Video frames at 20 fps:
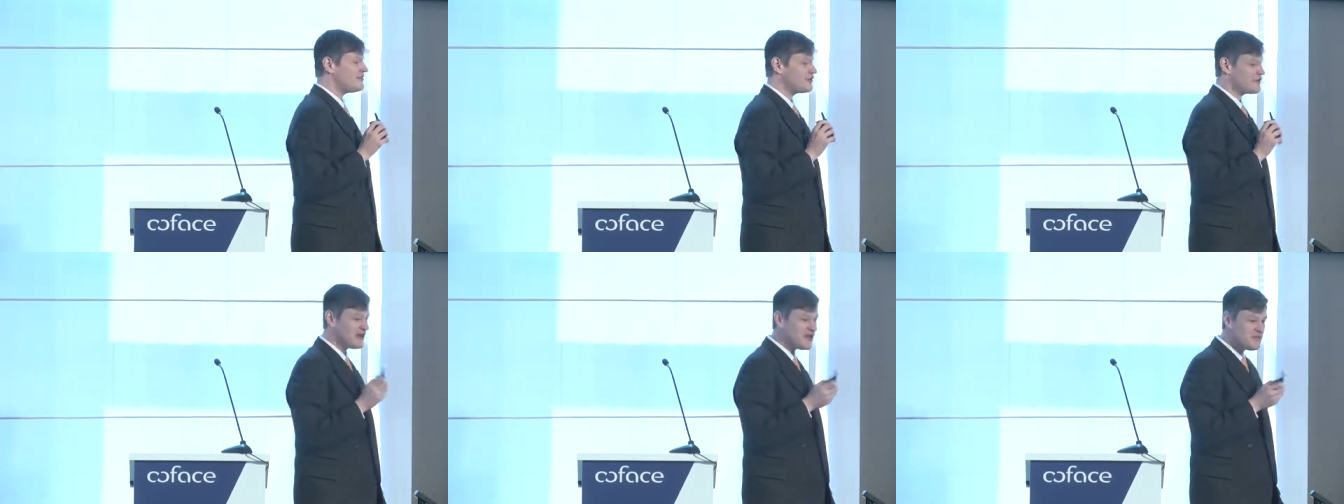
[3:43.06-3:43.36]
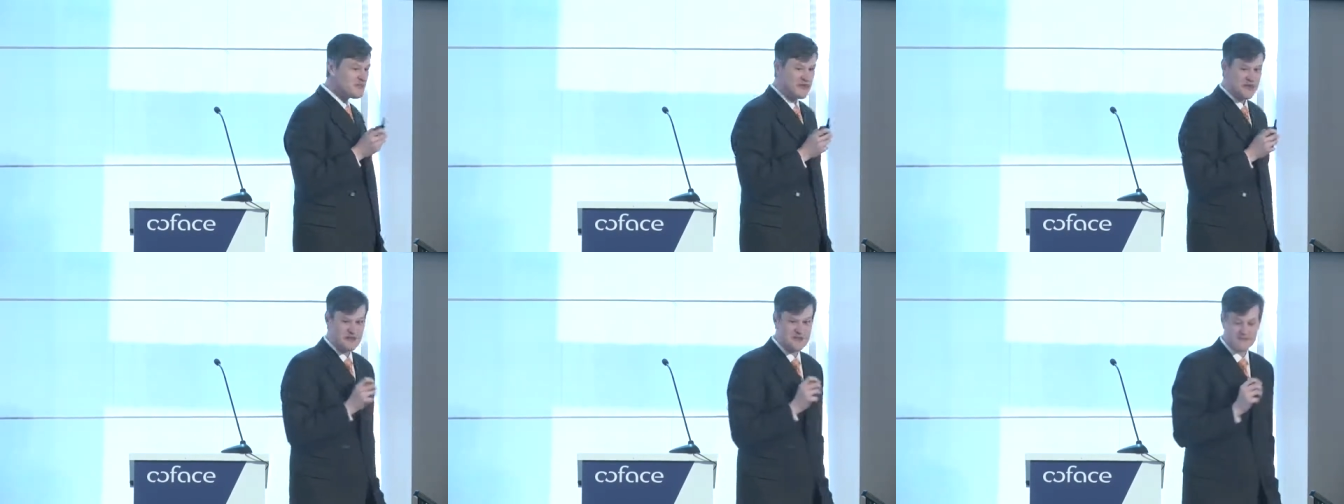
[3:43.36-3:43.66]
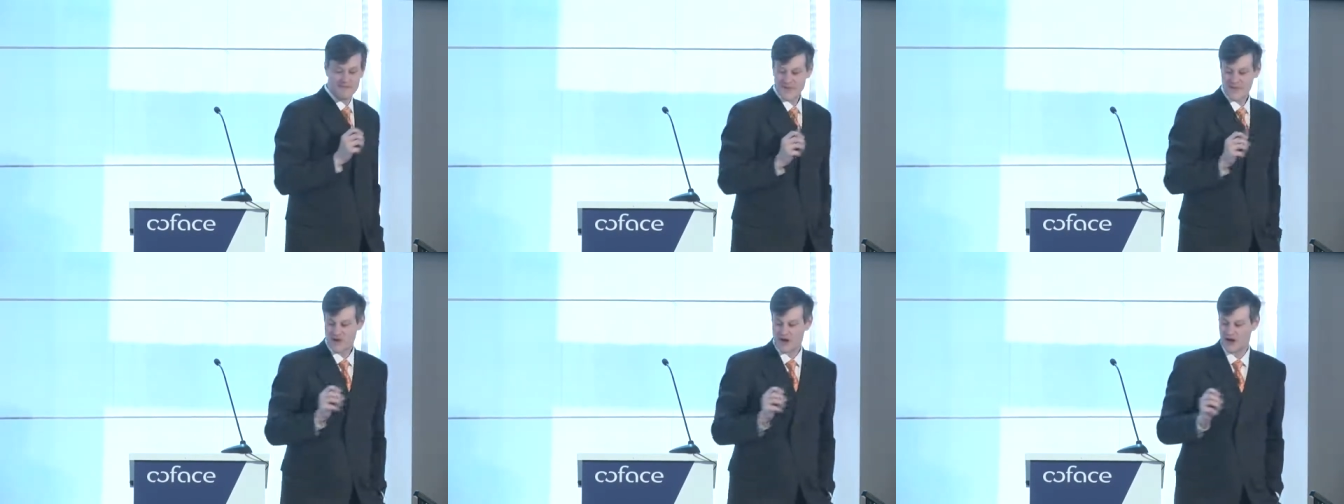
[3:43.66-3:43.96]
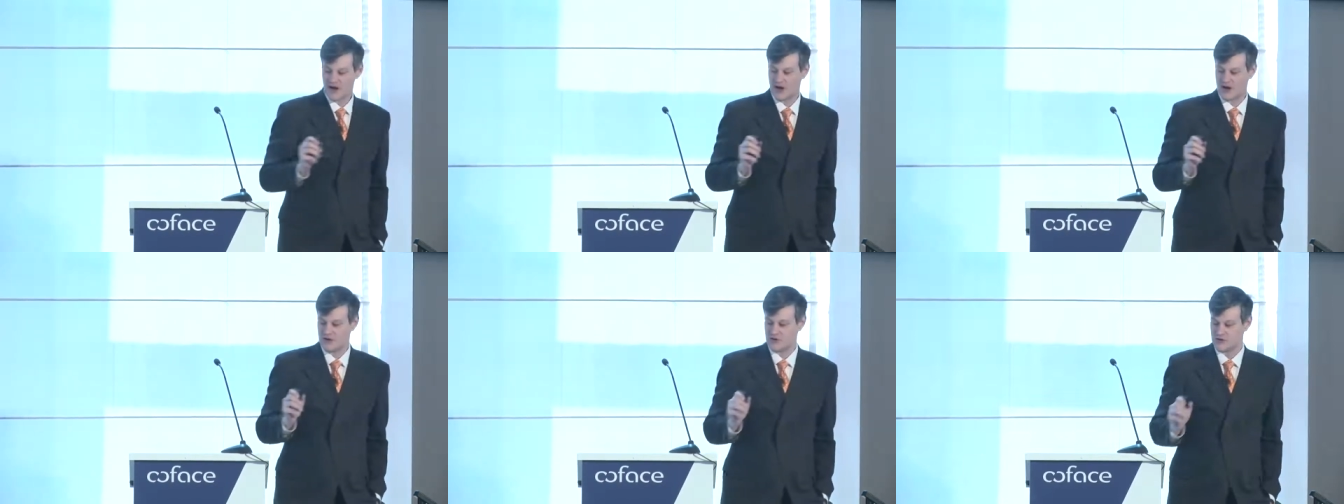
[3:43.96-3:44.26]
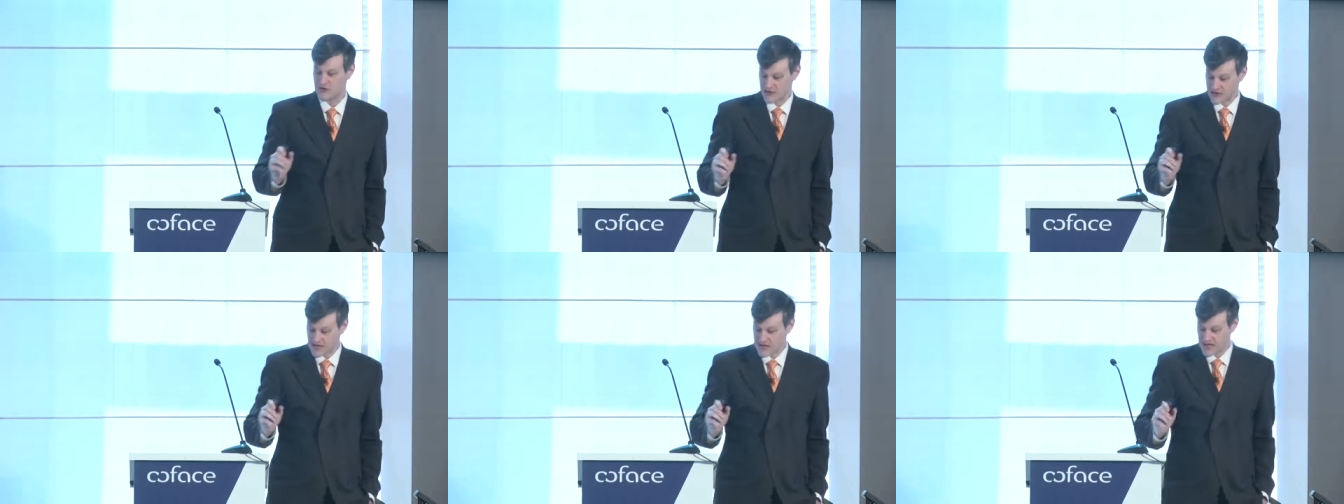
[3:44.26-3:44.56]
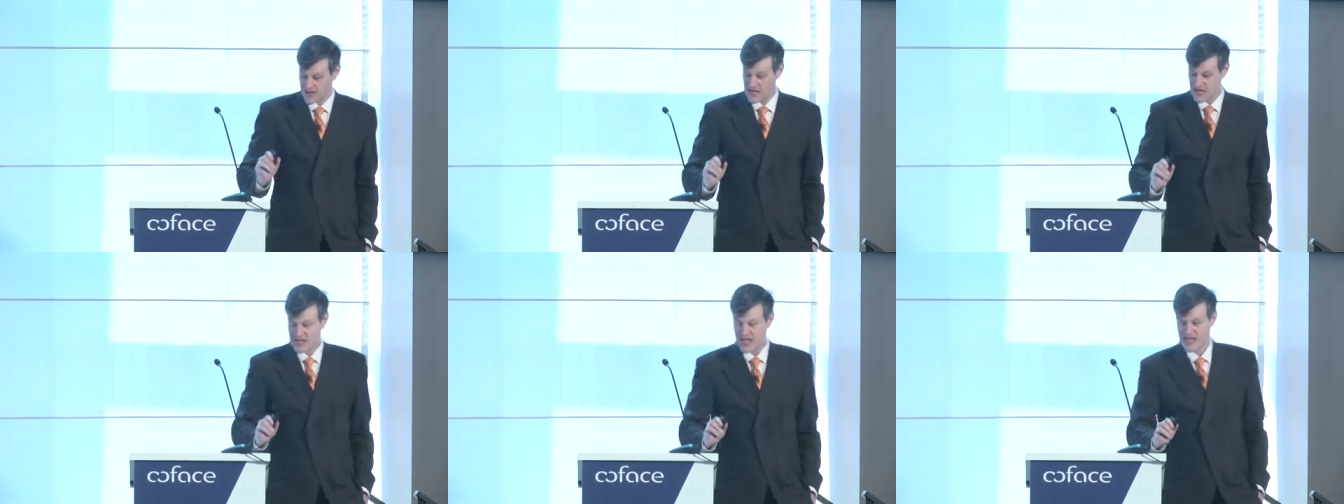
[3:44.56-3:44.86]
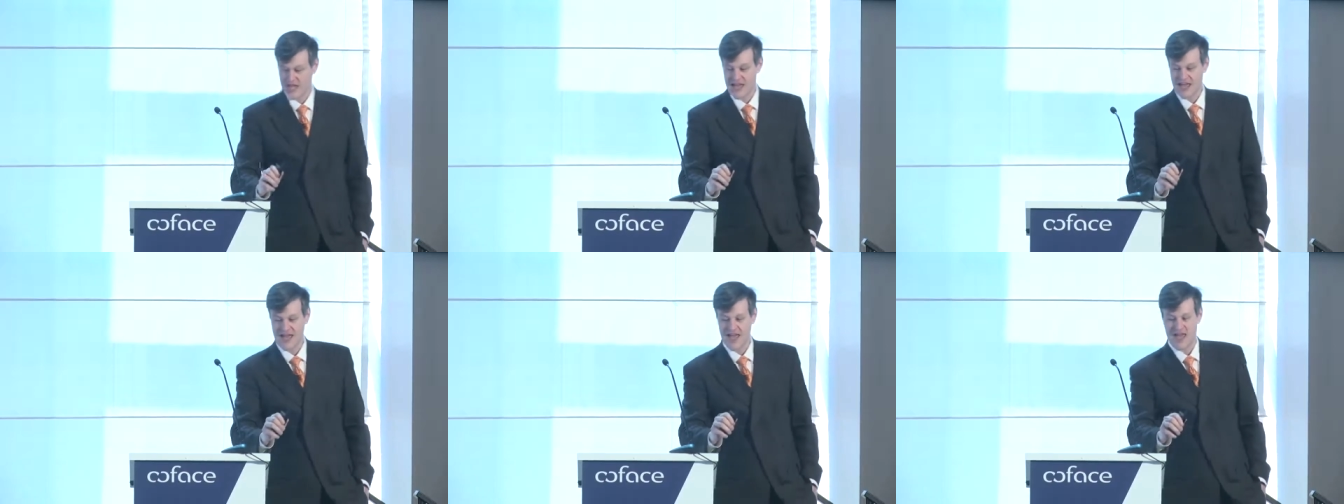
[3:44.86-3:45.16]
a great piece on Turkey,
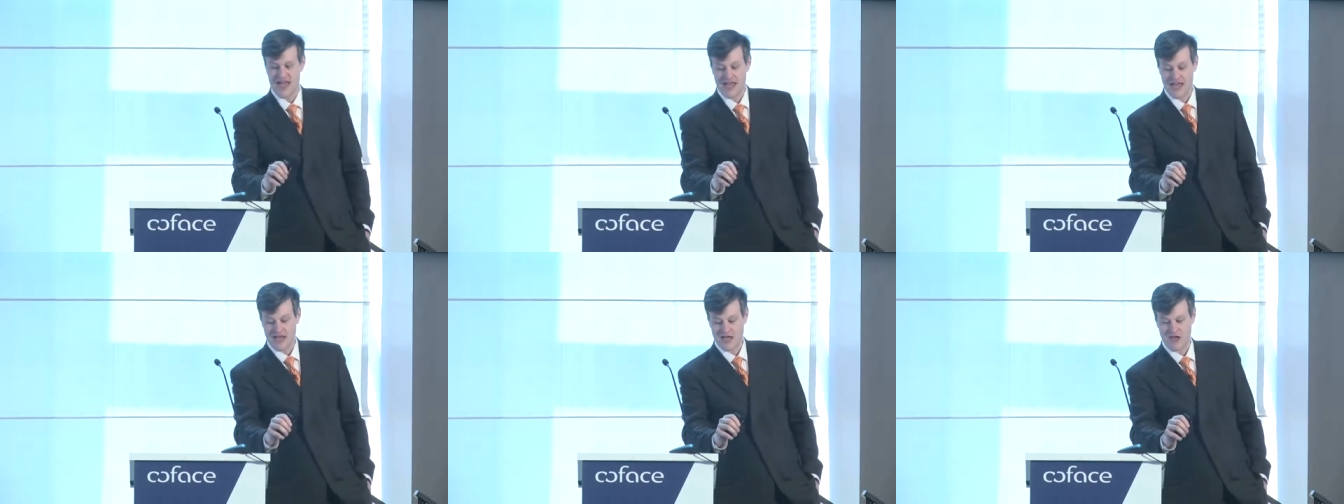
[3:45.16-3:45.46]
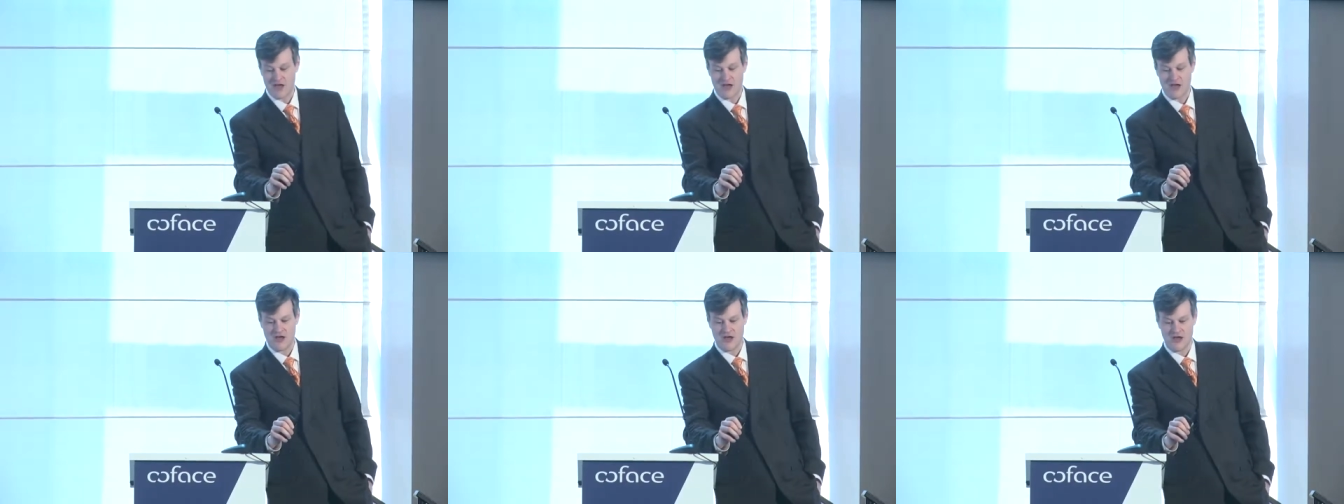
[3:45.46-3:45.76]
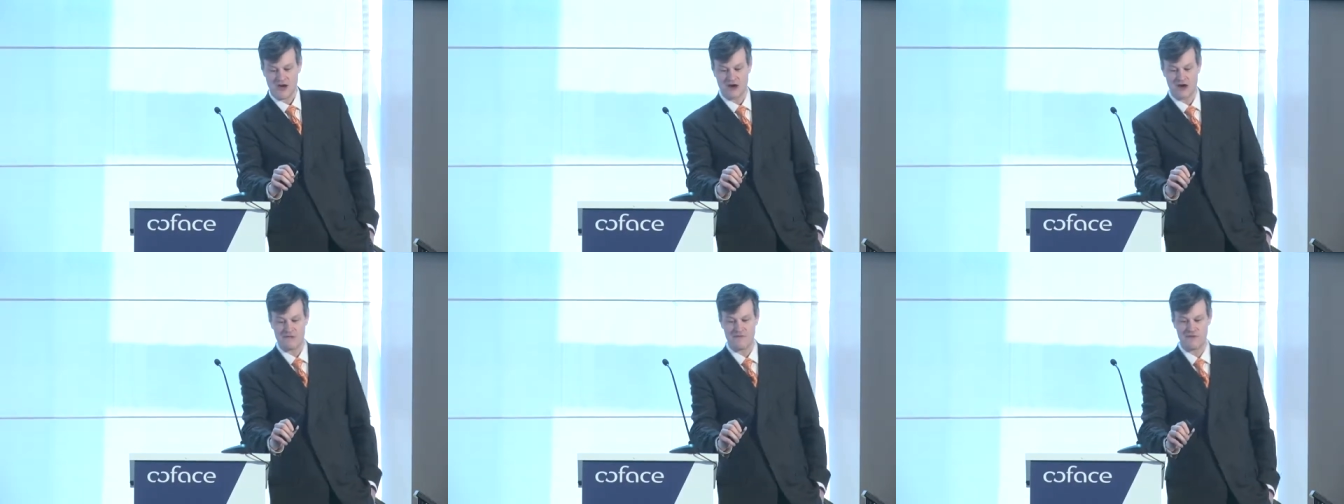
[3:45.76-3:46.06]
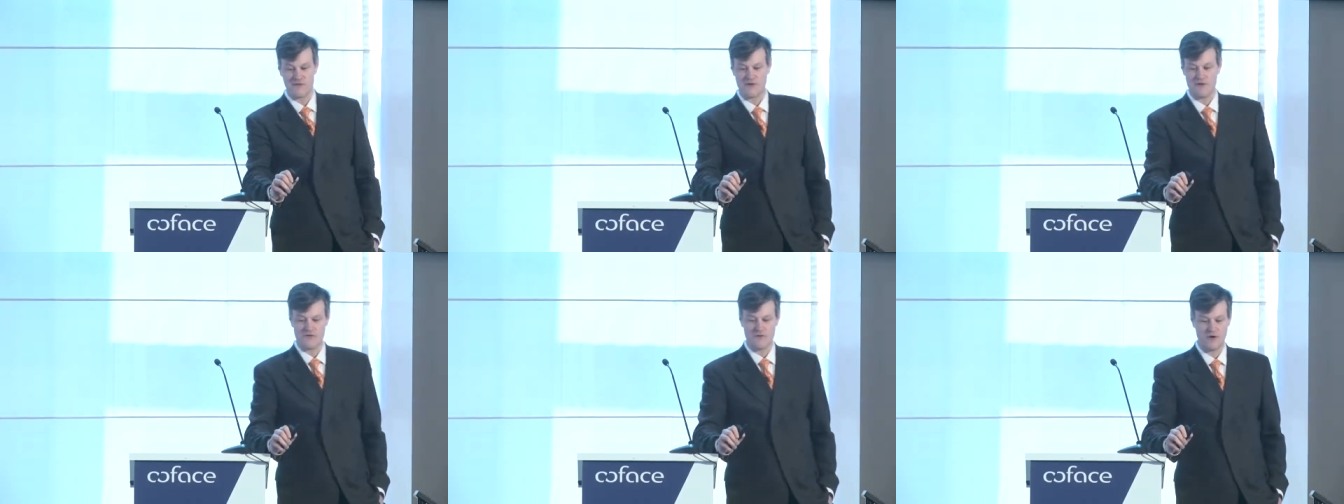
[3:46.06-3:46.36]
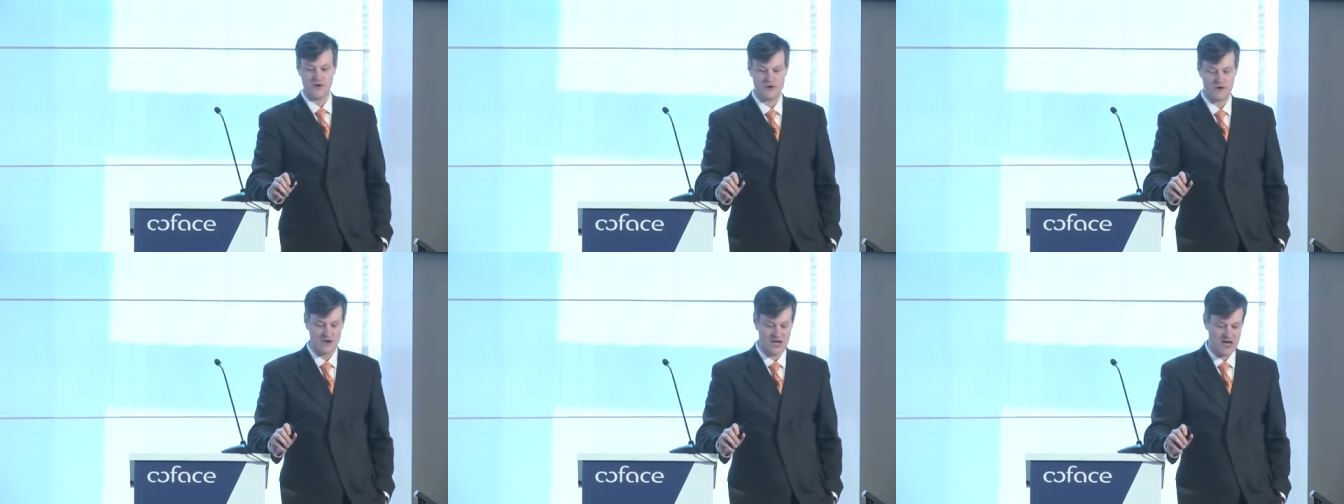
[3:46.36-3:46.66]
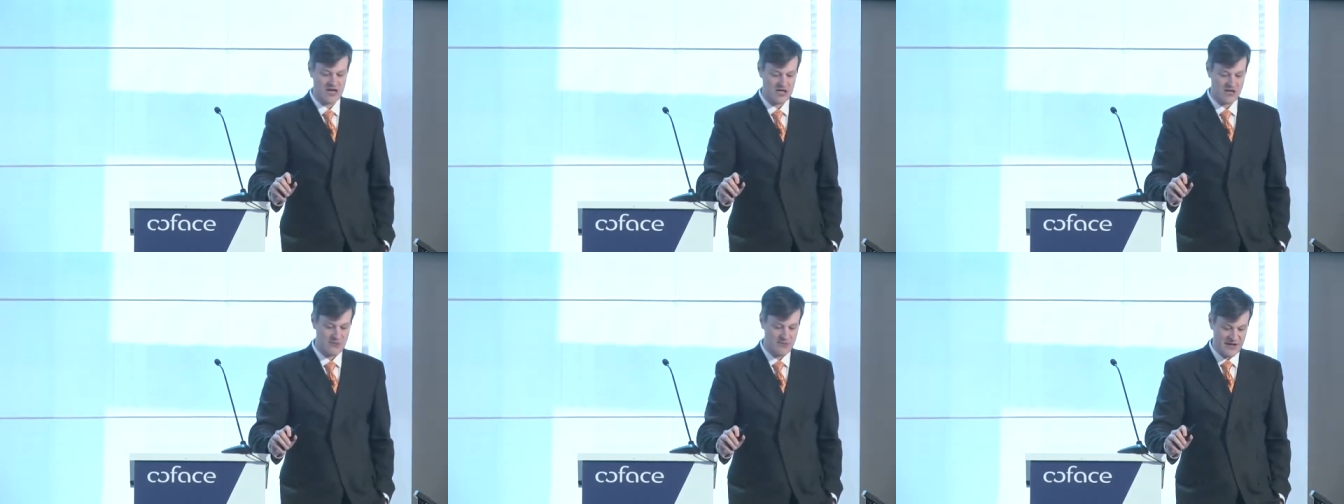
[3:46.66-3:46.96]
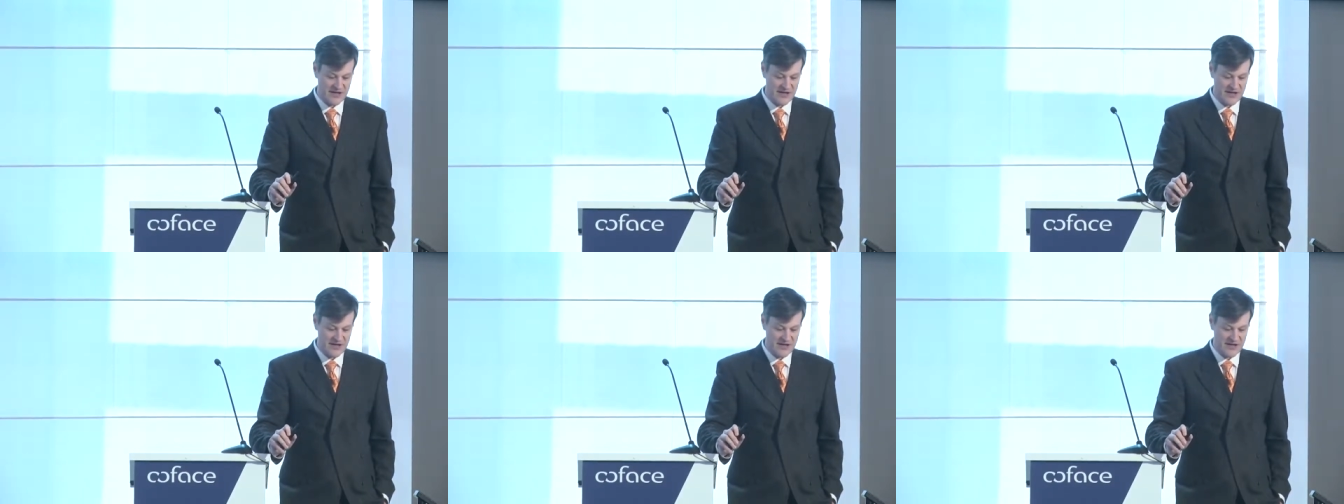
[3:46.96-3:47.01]
and our view uh,